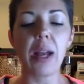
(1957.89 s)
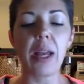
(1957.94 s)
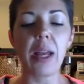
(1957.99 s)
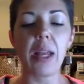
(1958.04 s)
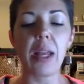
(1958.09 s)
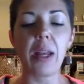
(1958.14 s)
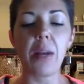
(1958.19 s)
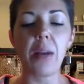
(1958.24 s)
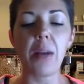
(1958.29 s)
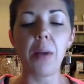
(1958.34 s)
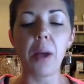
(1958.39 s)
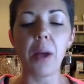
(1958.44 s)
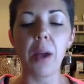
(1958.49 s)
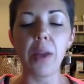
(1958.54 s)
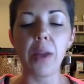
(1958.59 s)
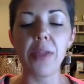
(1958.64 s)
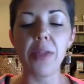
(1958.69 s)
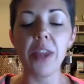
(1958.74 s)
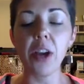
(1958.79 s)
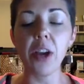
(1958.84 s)
And
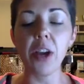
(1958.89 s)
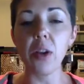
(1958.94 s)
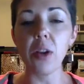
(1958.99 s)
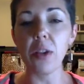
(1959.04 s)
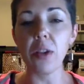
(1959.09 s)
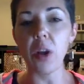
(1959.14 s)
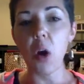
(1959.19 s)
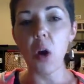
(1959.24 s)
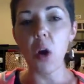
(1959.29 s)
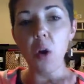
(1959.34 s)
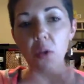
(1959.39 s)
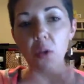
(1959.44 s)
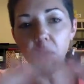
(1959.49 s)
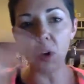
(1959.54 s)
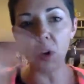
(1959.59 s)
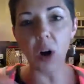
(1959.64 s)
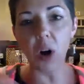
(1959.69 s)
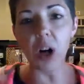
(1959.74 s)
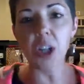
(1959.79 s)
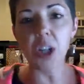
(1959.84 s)
the
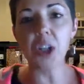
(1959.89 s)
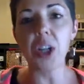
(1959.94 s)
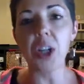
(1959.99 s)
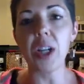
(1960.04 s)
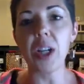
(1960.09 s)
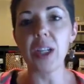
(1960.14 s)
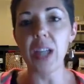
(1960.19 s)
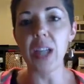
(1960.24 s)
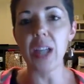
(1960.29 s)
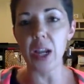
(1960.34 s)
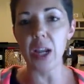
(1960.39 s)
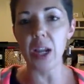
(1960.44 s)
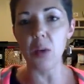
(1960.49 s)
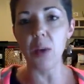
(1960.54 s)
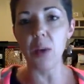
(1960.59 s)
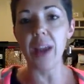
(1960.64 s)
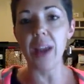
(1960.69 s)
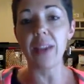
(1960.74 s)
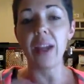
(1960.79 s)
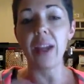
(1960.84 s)
overarching
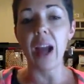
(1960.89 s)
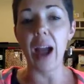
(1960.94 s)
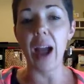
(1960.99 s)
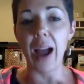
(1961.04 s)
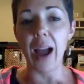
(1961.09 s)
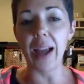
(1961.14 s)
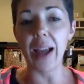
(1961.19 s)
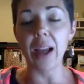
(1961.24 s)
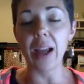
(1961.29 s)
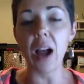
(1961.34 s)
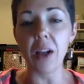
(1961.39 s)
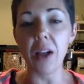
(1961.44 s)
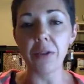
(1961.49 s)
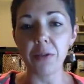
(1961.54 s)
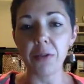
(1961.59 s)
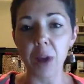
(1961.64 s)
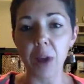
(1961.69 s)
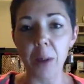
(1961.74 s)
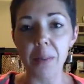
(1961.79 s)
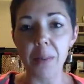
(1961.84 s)
takeaway that I got
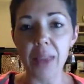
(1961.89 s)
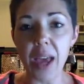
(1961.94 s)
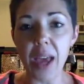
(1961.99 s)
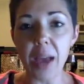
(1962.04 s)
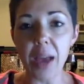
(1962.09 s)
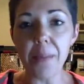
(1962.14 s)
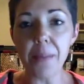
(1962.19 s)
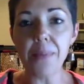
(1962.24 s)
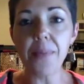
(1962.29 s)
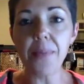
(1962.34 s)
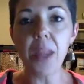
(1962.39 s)
from them